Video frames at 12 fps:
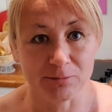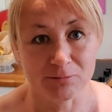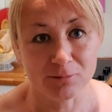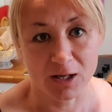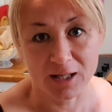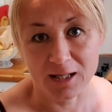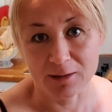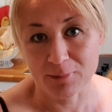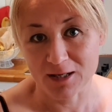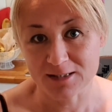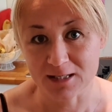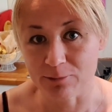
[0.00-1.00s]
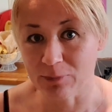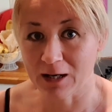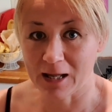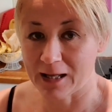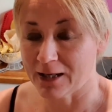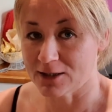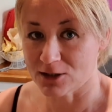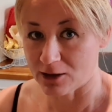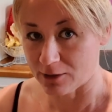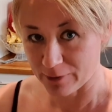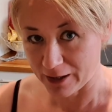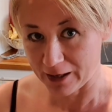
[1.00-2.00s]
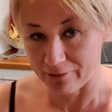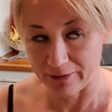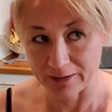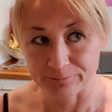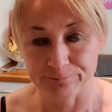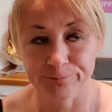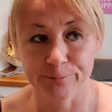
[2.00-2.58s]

mucky, messy play type area.